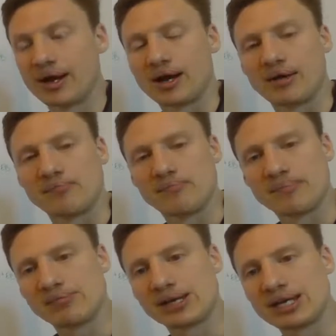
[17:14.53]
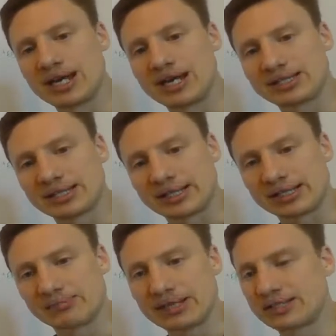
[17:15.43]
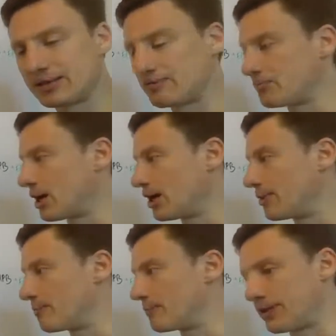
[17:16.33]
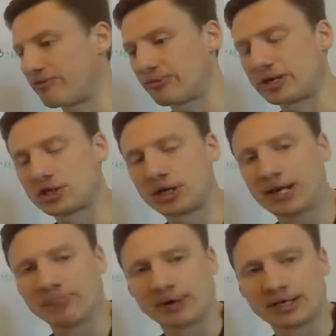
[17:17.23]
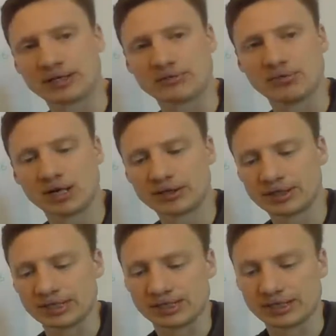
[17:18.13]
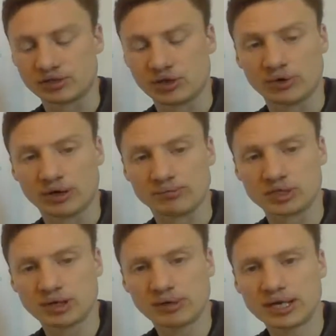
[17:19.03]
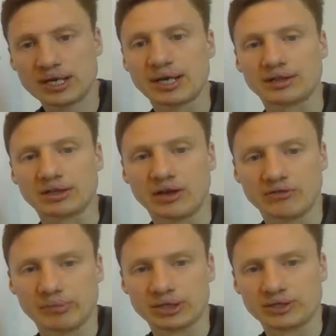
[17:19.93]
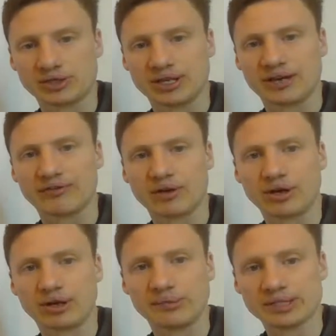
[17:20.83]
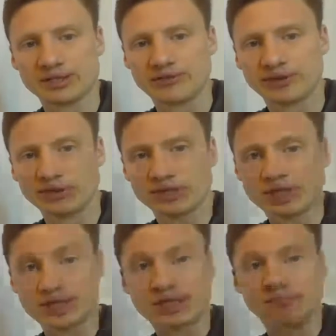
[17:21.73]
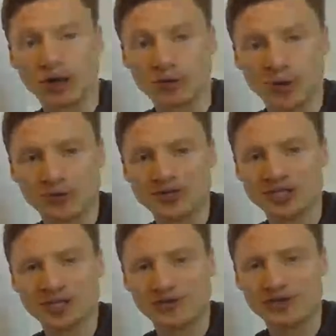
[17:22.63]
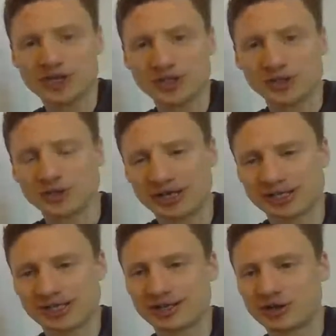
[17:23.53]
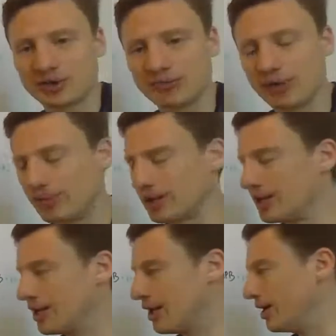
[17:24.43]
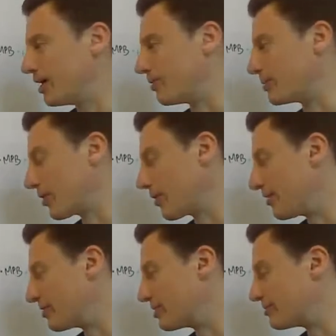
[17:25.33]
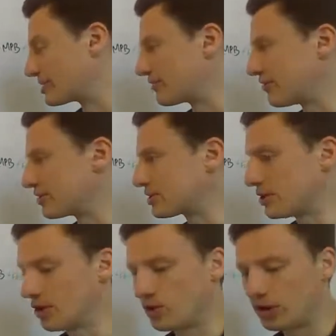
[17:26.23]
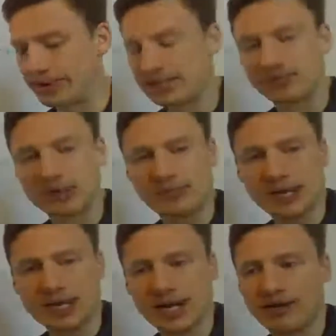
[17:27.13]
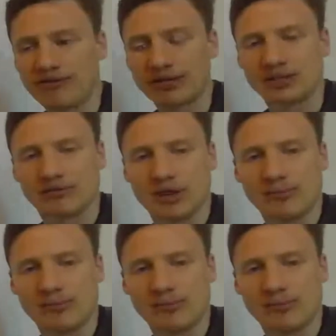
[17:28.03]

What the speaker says: Maybe it's an expensive information campaign to run. These things don't come cheaply, and the government doesn't have unlimited funds, despite what Rishi Sunak's telling you at the moment. And we don't have unlimited funds, or it may simply be ineffective.